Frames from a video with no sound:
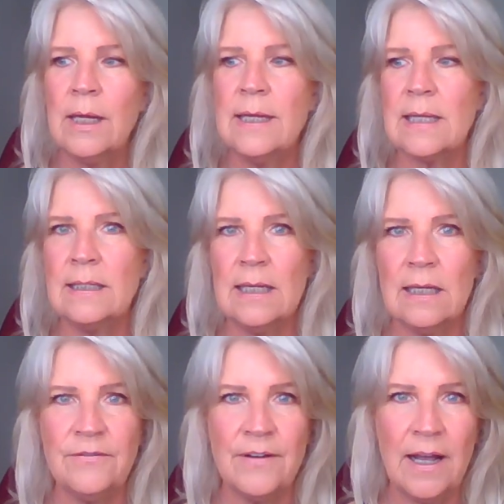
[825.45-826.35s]
is
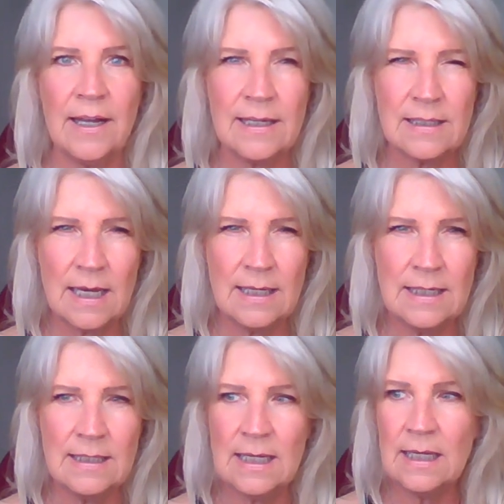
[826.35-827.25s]
identifying as
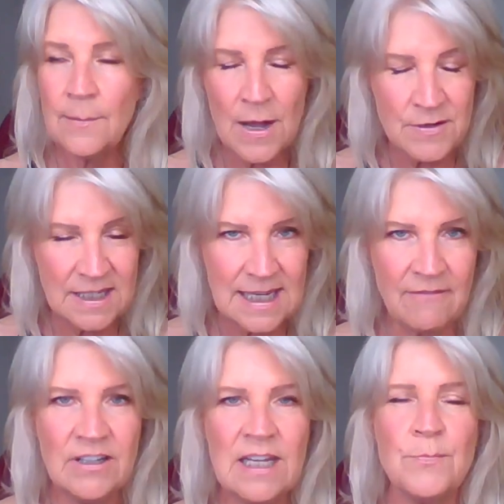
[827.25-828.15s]
ADD, and about
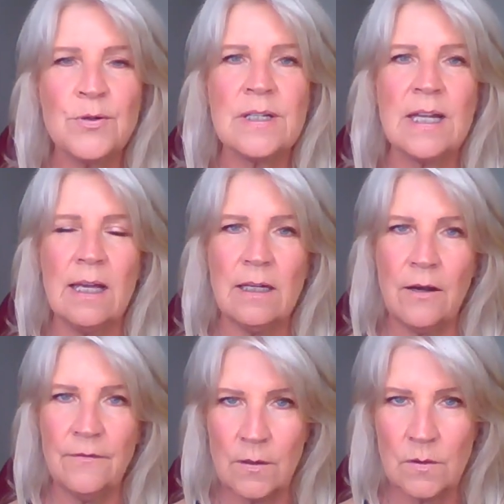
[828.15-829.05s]
70%
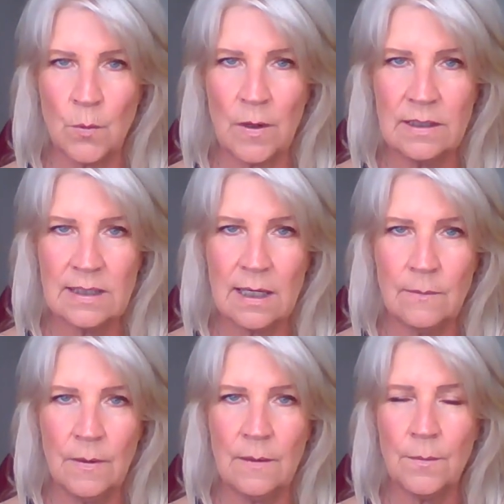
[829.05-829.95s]
of those one in
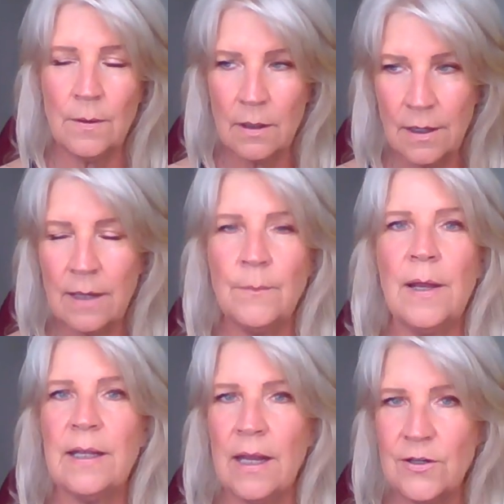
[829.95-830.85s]
10 people are on
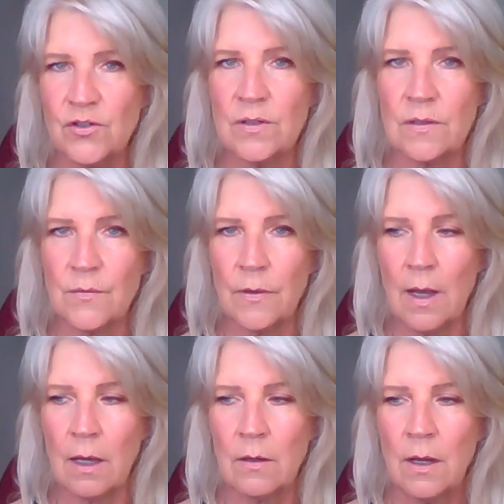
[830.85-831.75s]
medications for
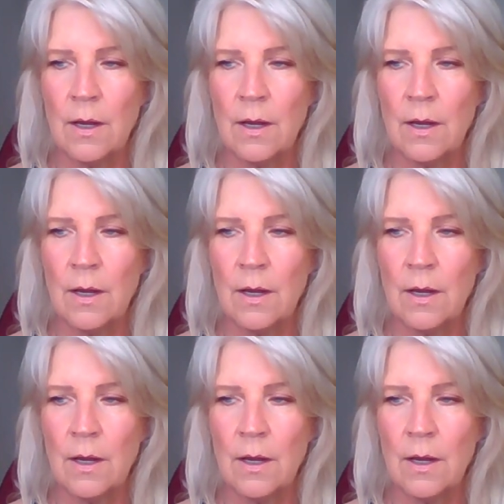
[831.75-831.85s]
that.